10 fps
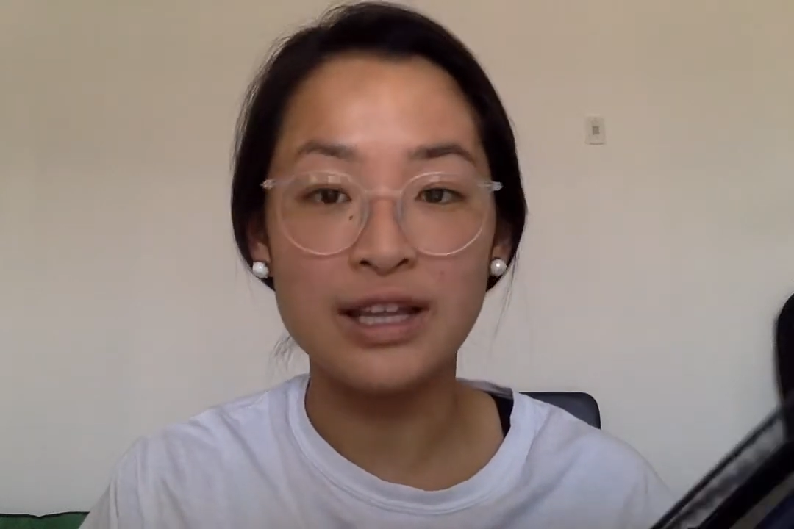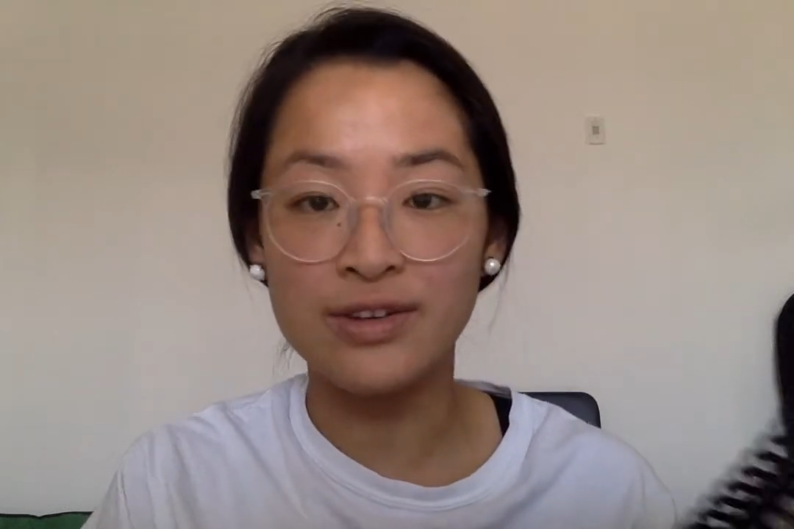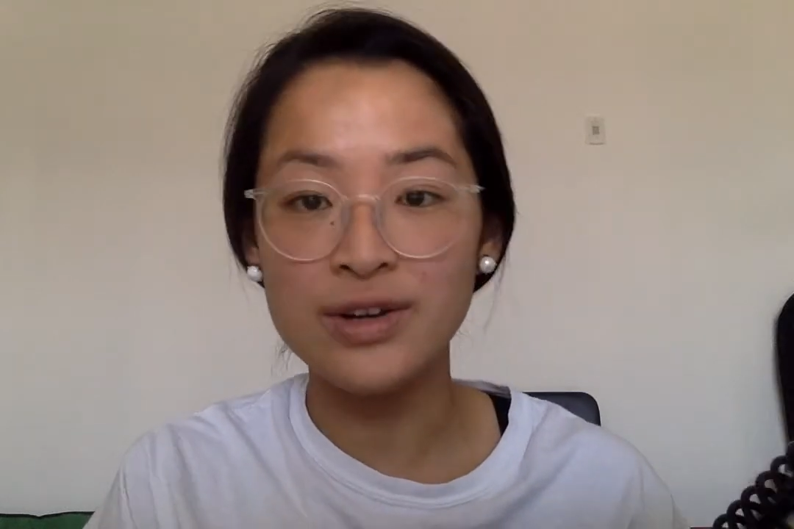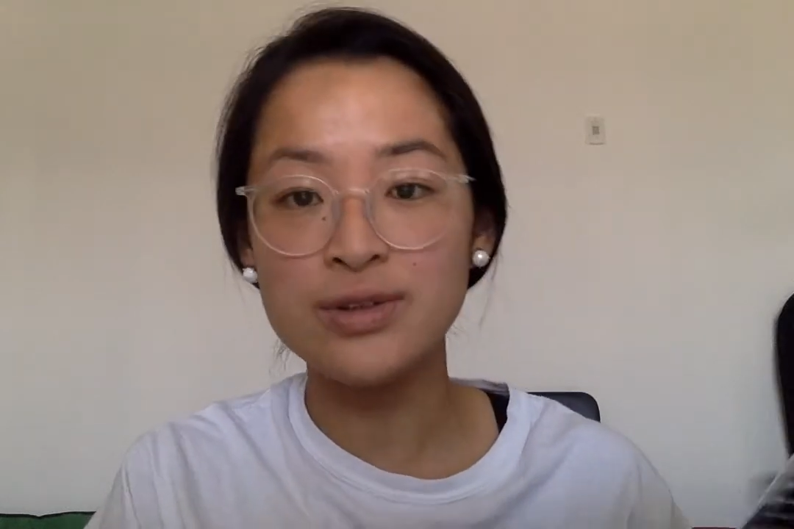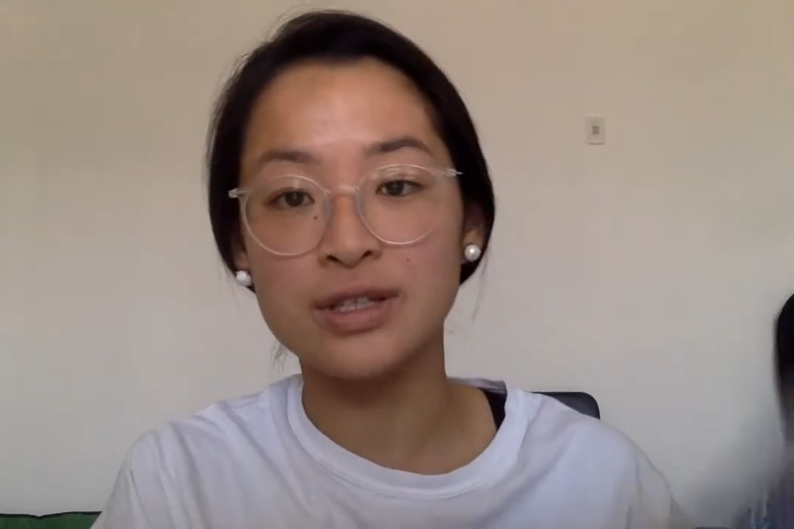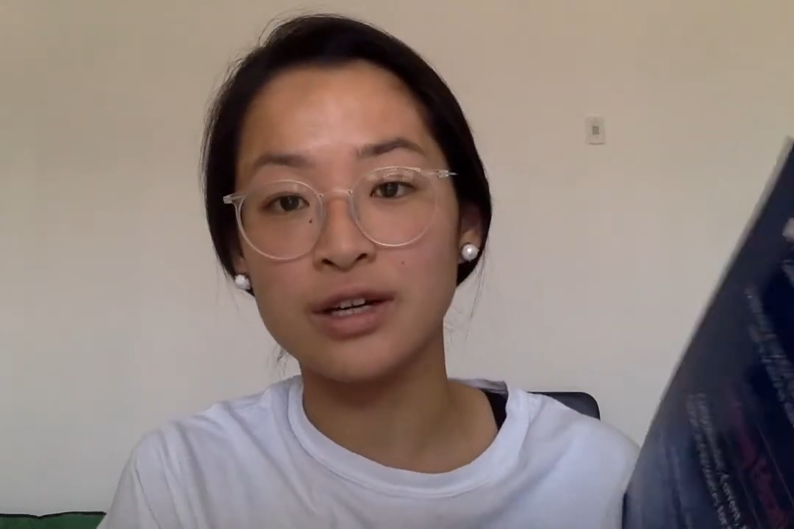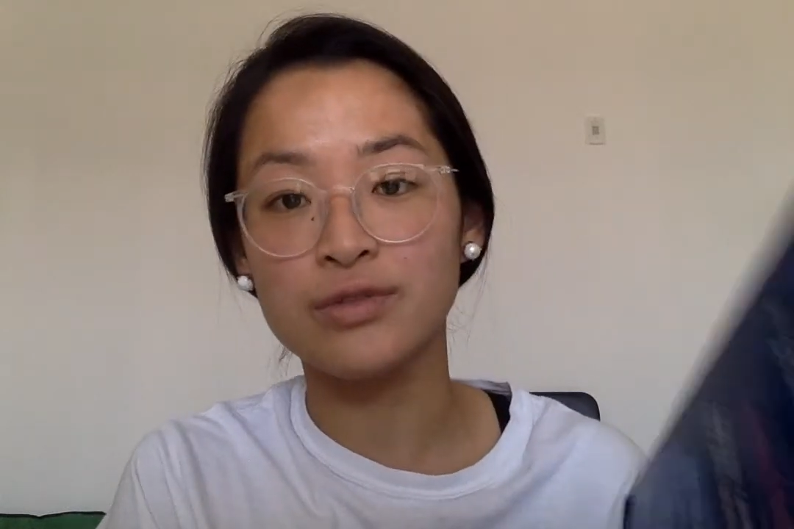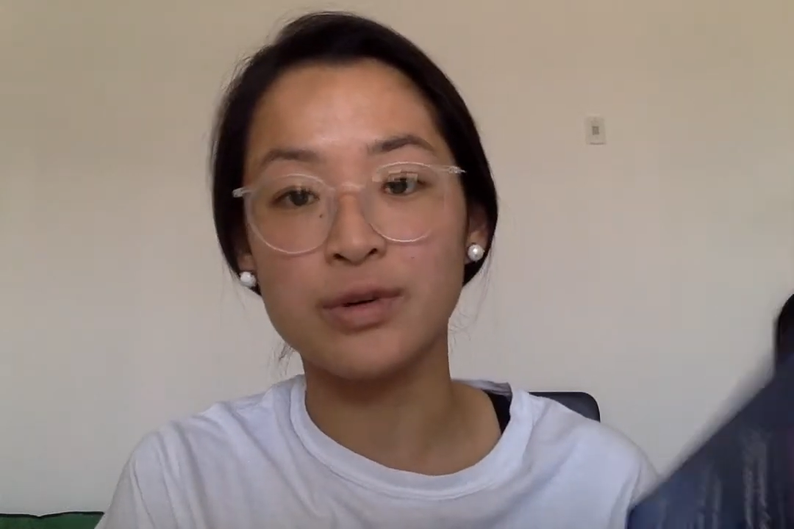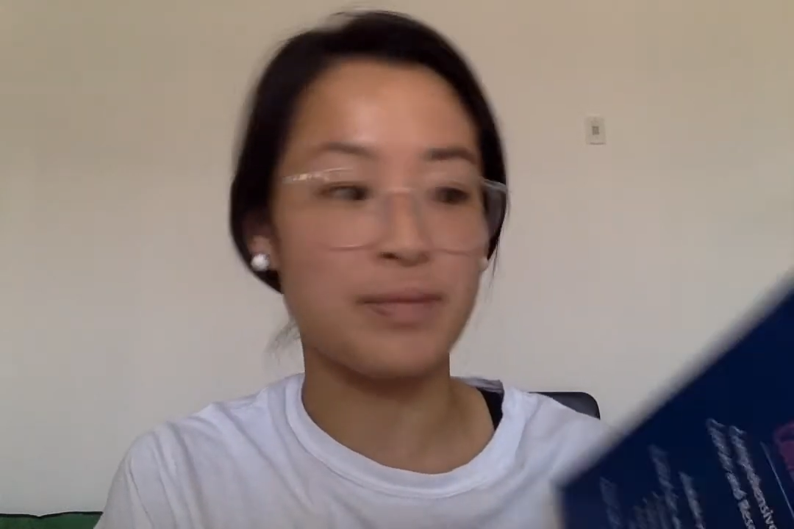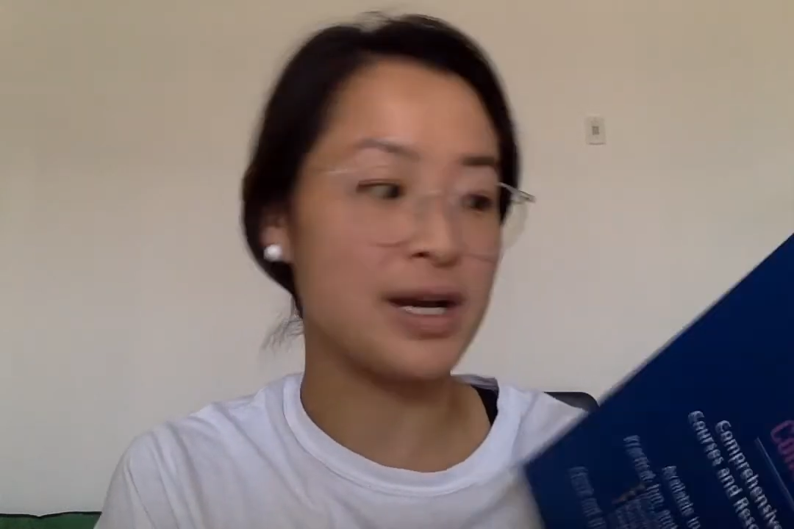I found it was good
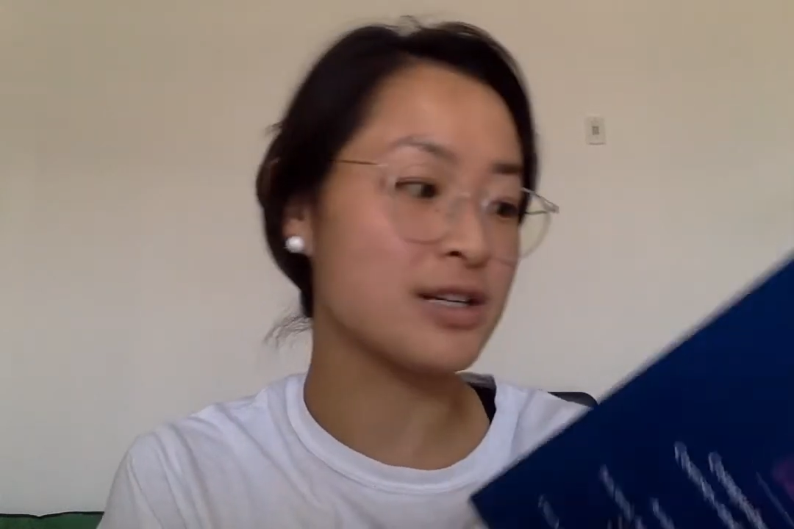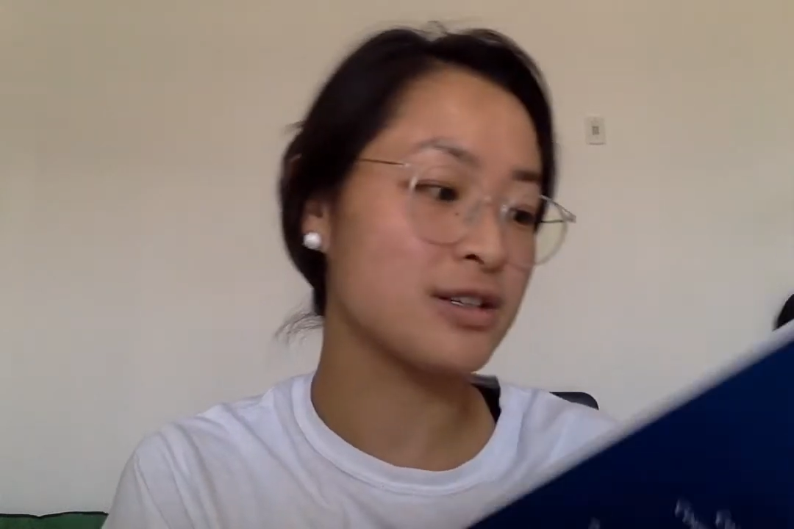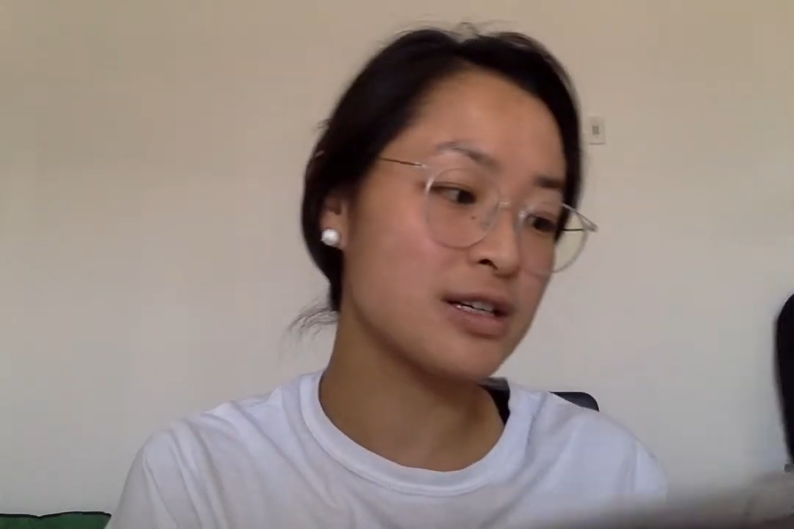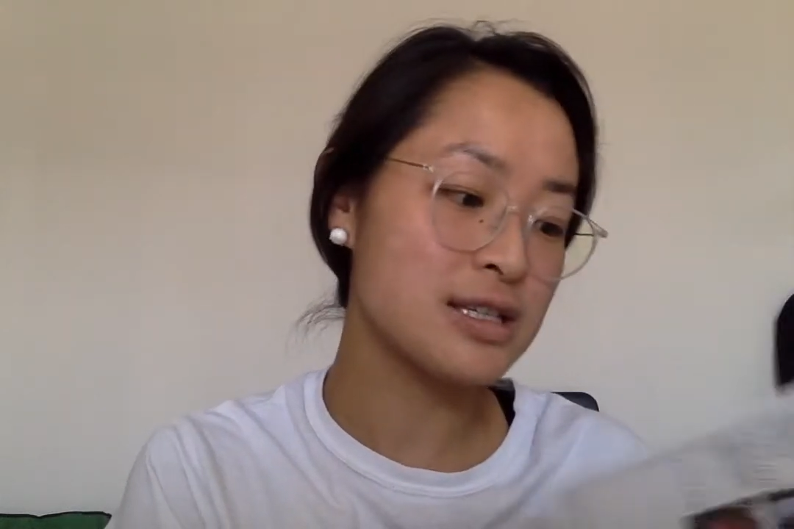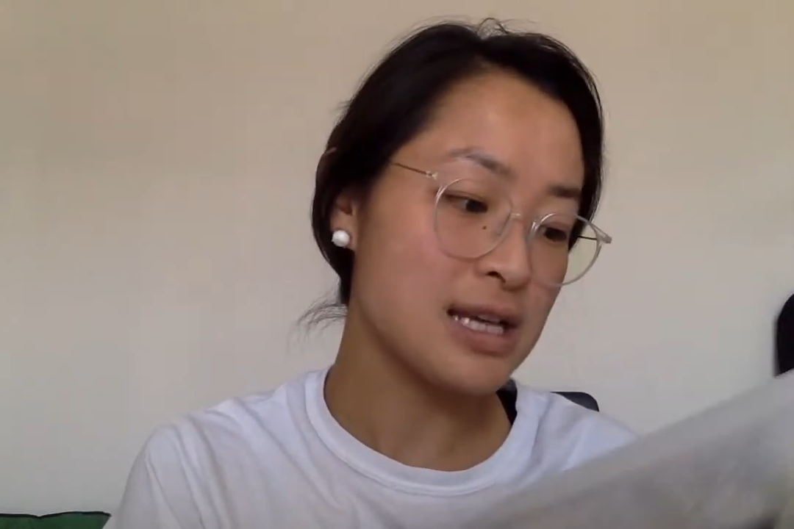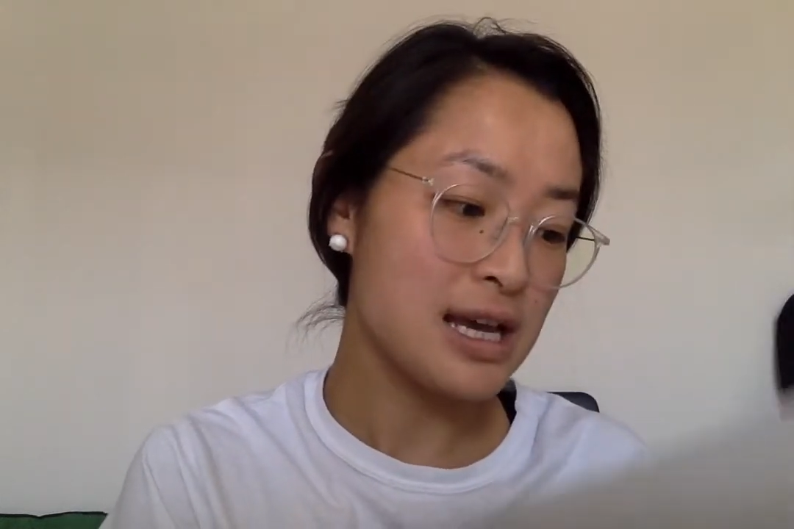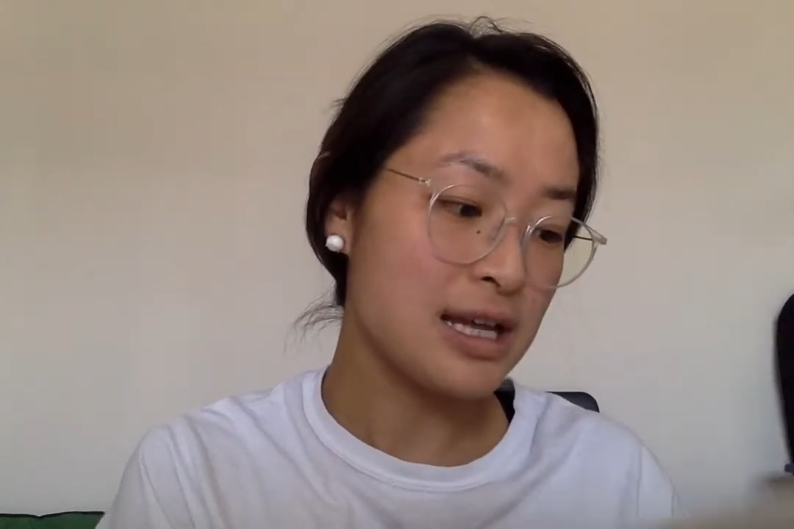for pictures.